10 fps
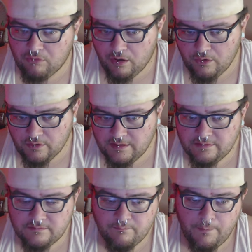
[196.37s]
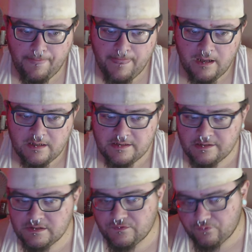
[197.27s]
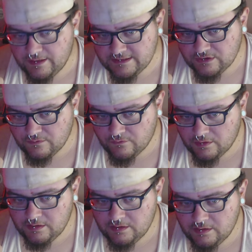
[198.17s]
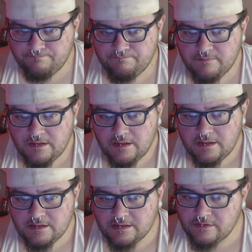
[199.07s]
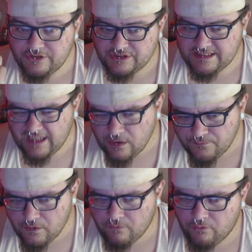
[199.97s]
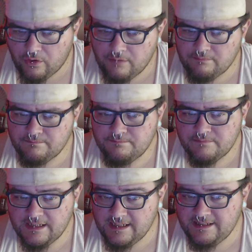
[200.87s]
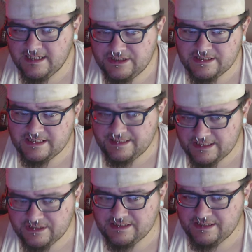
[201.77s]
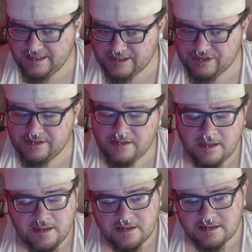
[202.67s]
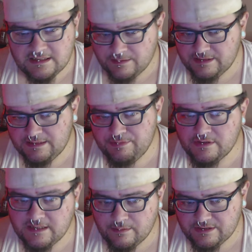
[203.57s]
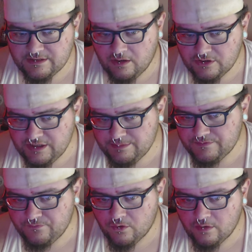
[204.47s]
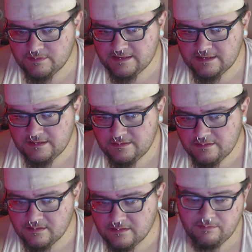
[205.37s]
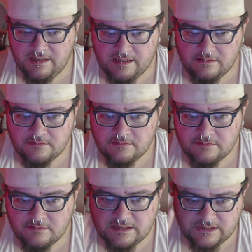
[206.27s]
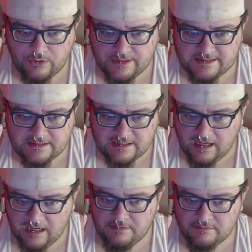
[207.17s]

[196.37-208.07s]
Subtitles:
You lose friends over them. You lose yourself over them. And addiction is addiction is addiction. Substance abuse comes in all shapes and forms. Look at me. Sodas got me. Sodas and crap food.